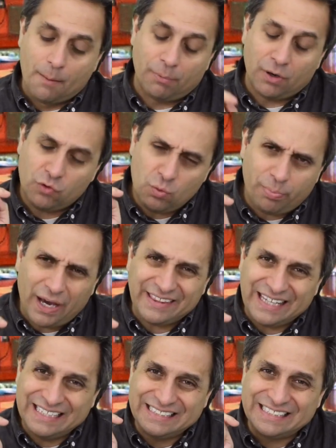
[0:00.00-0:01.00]
But if you buy
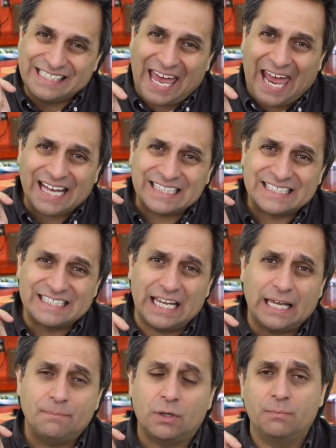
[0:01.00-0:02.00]
the exact
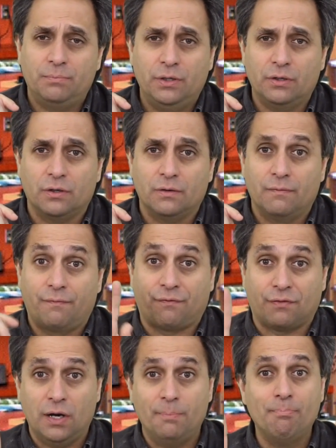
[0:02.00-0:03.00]
same computer
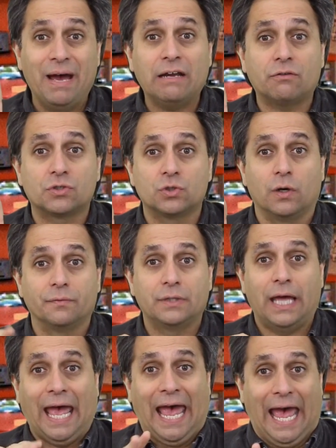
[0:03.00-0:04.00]
from
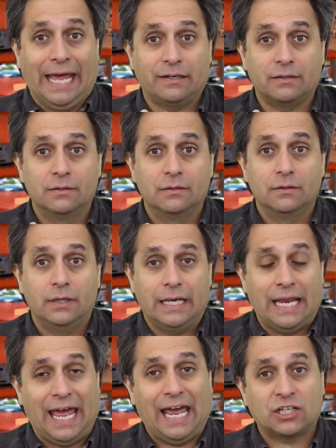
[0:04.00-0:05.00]
Microsoft at
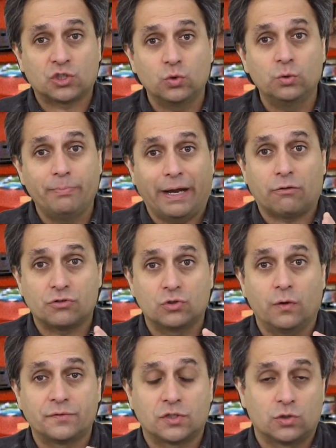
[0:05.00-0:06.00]
an actual
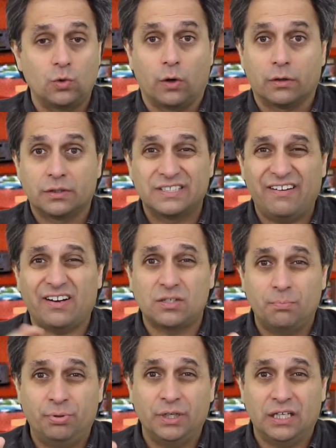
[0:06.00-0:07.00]
Microsoft store, because they're
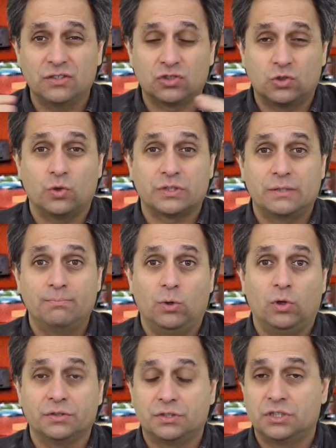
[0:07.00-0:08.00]
actually putting in stores in
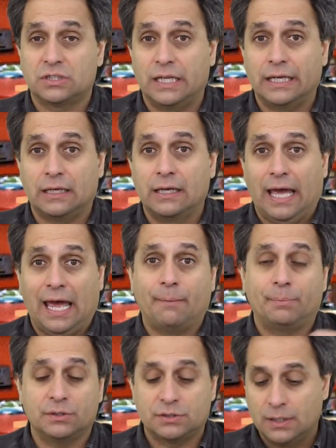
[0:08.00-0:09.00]
malls just like
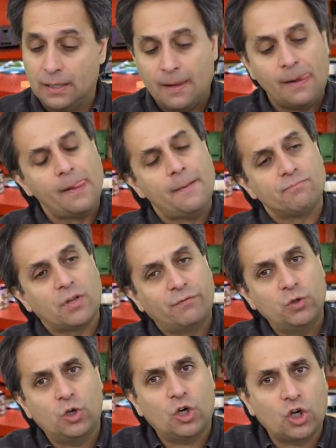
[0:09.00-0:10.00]
Apple's,
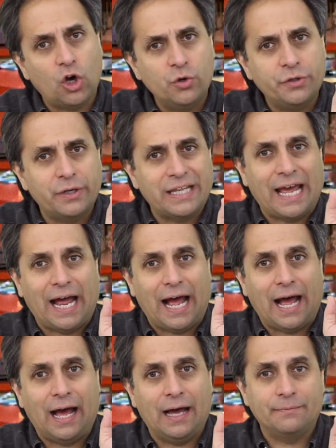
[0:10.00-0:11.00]
if you go to the
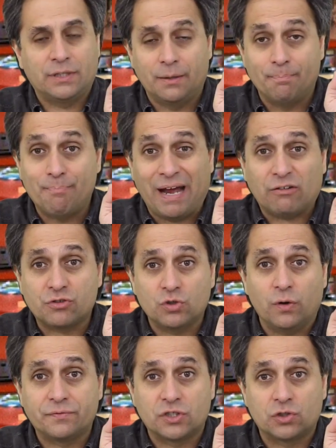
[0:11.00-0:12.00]

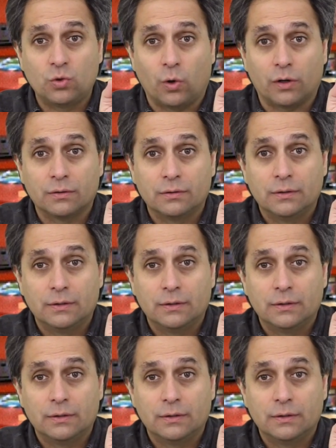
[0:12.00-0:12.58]
Microsoft store,